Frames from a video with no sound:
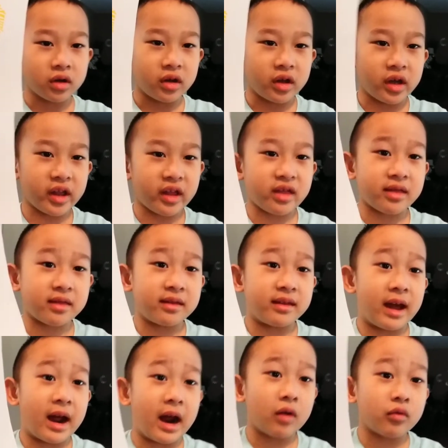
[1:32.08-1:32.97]
It's
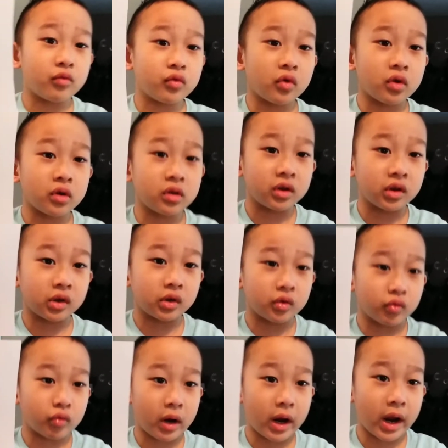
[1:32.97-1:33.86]
down on the
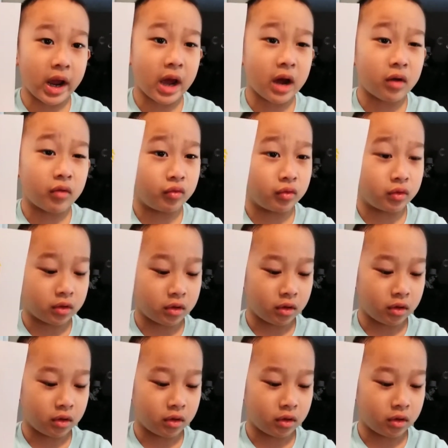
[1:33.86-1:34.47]
ground.